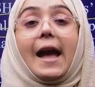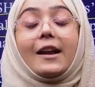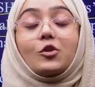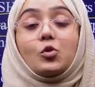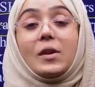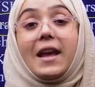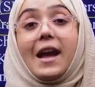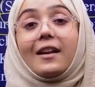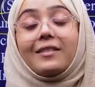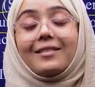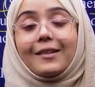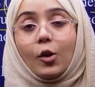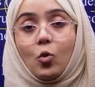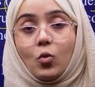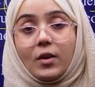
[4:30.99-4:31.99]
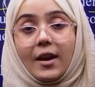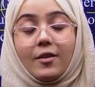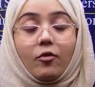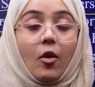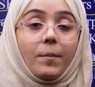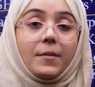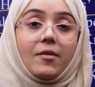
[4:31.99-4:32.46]
actually excluded
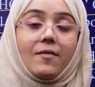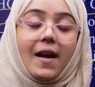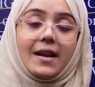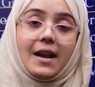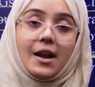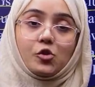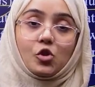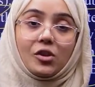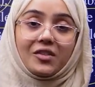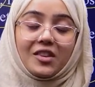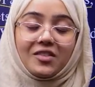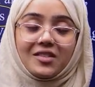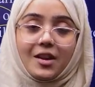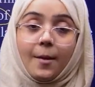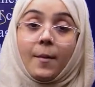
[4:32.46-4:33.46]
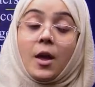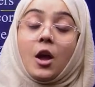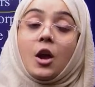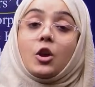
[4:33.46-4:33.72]
from the financial system